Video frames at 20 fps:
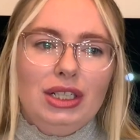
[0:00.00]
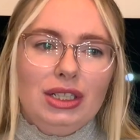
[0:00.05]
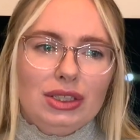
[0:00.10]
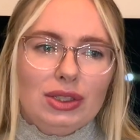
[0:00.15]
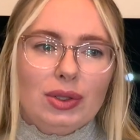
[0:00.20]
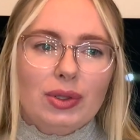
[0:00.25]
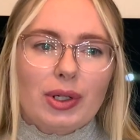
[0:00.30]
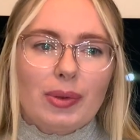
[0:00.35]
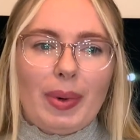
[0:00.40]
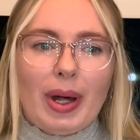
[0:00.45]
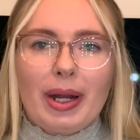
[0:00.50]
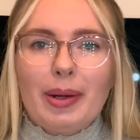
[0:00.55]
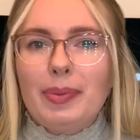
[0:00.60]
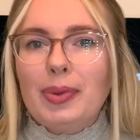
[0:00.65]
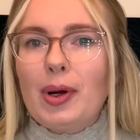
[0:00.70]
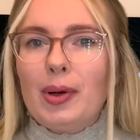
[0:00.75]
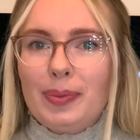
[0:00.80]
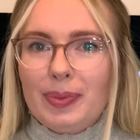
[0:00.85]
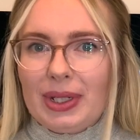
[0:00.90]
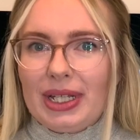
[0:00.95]
talk about it
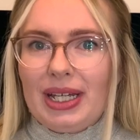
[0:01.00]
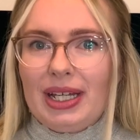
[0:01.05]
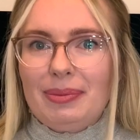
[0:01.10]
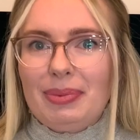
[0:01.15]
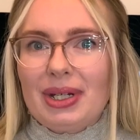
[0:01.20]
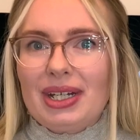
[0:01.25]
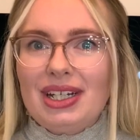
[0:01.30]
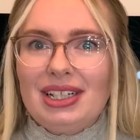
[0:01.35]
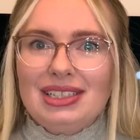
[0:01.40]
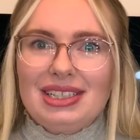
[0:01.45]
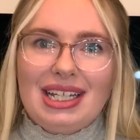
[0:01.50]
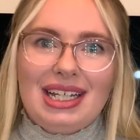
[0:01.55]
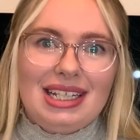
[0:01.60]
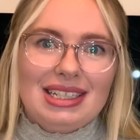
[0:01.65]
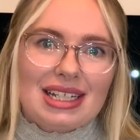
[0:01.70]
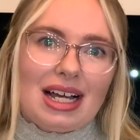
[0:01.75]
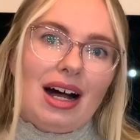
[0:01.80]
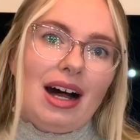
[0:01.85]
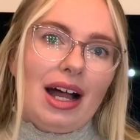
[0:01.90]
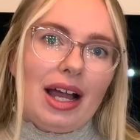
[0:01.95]
properly because it is
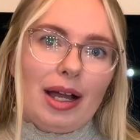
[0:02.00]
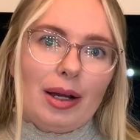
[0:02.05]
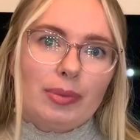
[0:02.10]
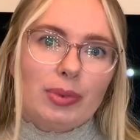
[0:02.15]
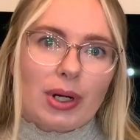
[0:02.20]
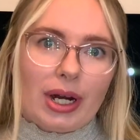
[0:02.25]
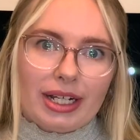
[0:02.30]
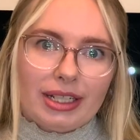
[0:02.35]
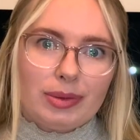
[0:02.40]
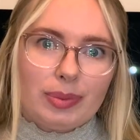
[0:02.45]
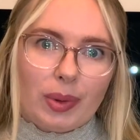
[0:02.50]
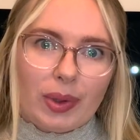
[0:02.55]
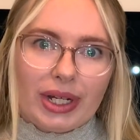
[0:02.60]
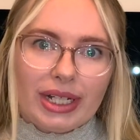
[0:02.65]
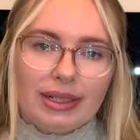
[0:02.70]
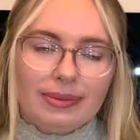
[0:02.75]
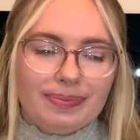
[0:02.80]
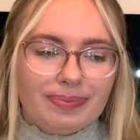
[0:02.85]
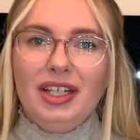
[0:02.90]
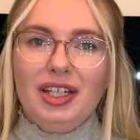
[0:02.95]
a higher price
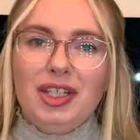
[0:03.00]
point.